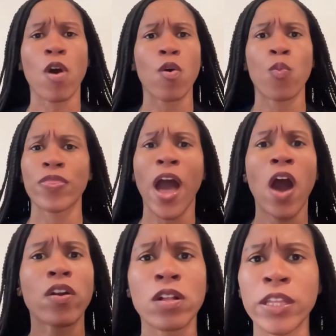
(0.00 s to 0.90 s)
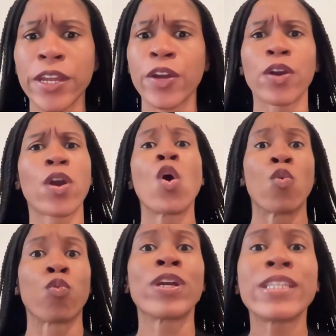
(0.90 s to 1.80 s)
without a clear
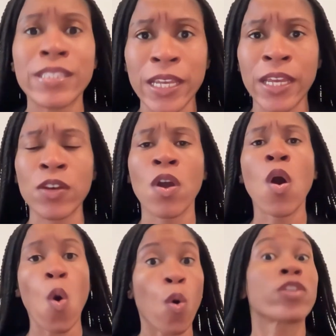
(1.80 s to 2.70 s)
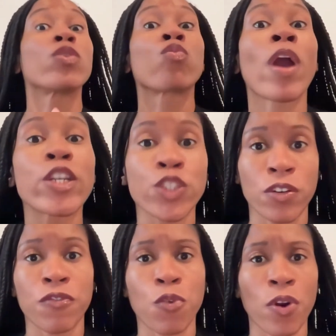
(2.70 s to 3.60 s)
reason or direction
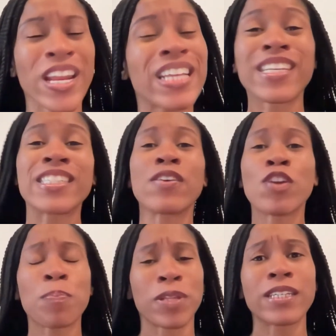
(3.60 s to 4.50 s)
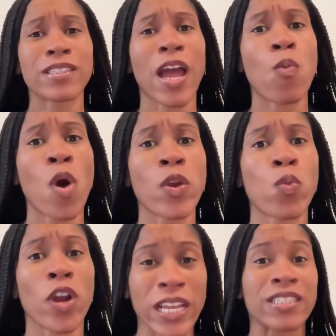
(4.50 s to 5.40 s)
for it, is this even a place that I want to
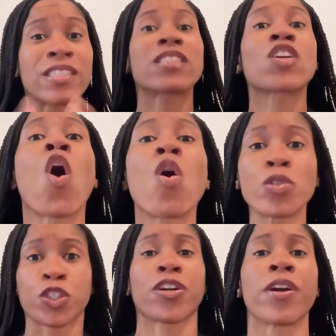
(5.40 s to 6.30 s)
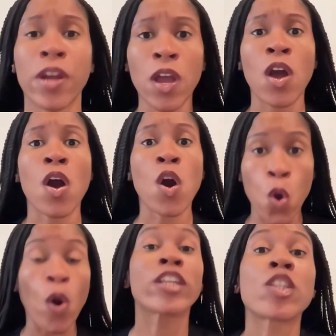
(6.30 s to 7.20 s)
work? Is this culture
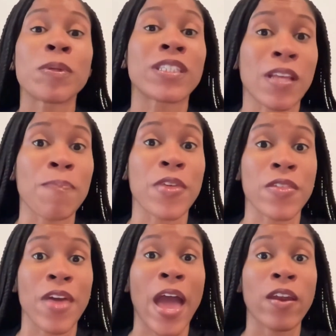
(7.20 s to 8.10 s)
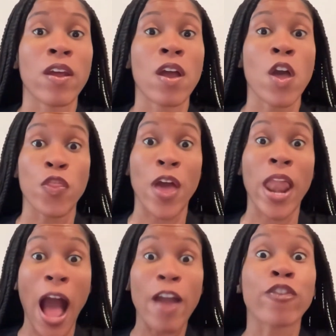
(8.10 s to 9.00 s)
going to be something that
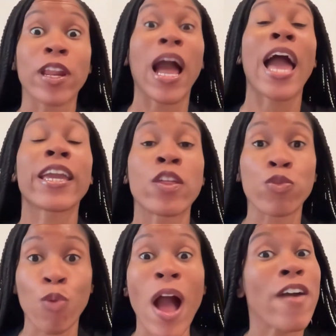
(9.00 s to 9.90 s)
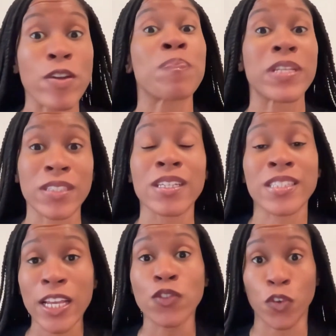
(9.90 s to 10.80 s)
I feel like I can thrive and be
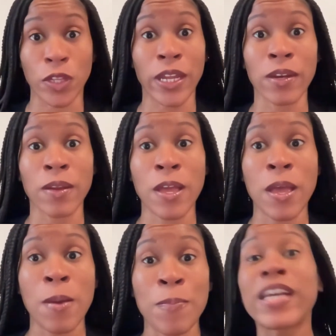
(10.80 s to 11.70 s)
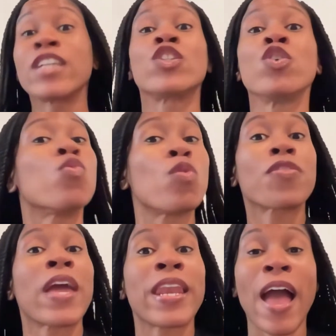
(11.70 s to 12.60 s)
successful in? Because you will
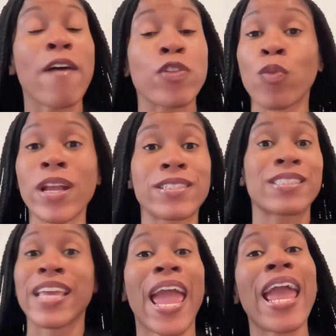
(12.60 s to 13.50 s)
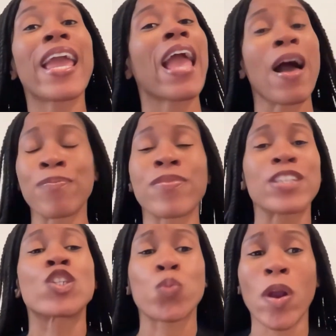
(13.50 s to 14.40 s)
then have the right to say, hey, this
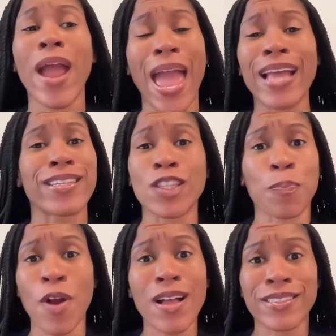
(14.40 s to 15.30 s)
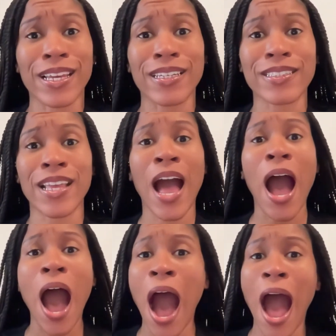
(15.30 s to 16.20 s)
is where I exit the process.
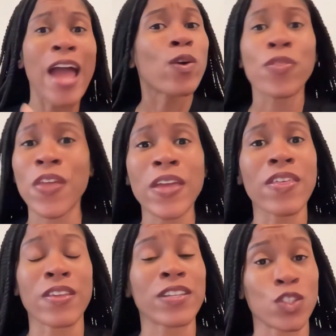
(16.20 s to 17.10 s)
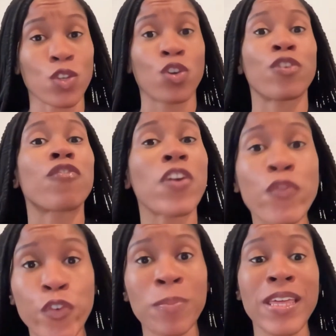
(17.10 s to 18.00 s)
I don't think that this is a good fit
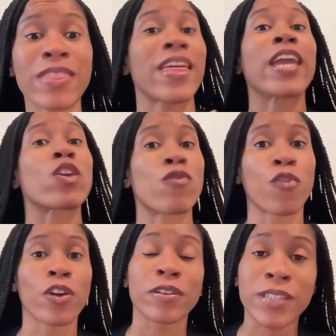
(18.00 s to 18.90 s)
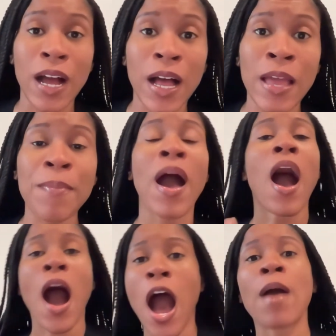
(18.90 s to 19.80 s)
for me. Thank you for your time.
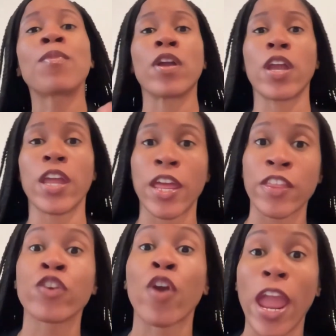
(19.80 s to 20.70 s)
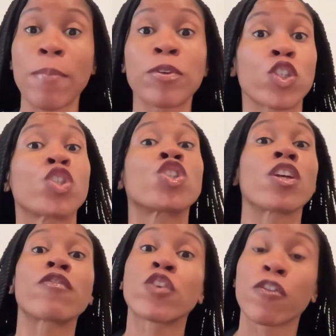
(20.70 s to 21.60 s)
And then you're able to
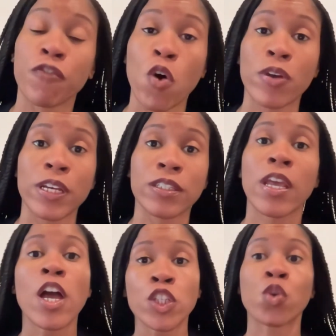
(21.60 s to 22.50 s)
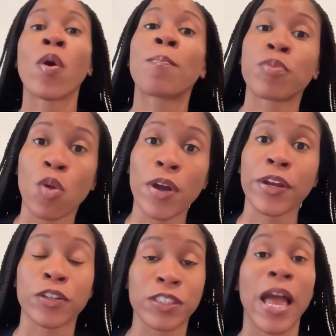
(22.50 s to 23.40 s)
shift your focus to
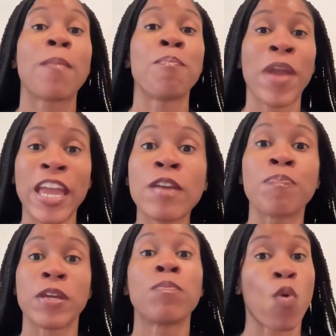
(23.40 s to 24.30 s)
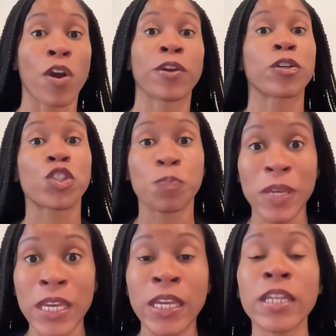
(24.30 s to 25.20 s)
employers that may be more your
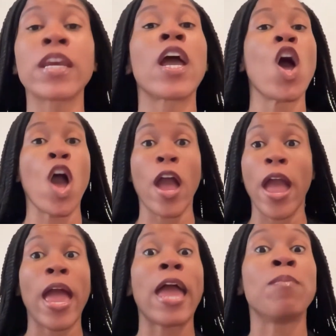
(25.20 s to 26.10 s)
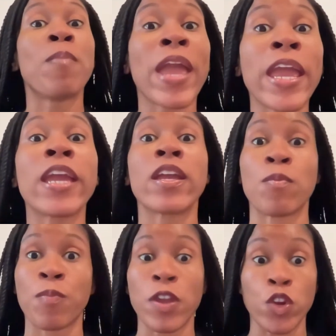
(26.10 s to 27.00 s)
speed and may,
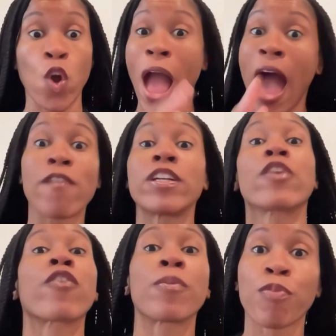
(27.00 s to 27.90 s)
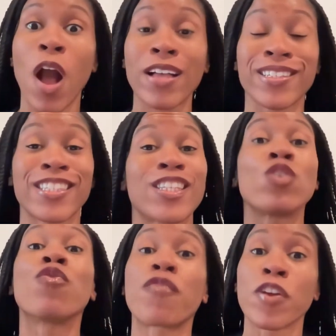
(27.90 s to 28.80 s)
have a different process that you
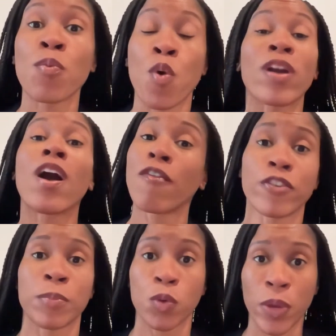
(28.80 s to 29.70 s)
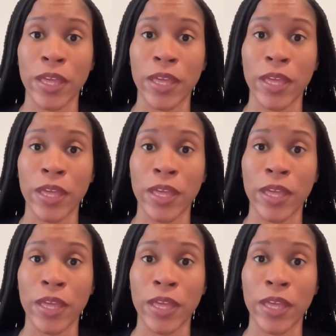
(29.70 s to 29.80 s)
feel more comfortable with.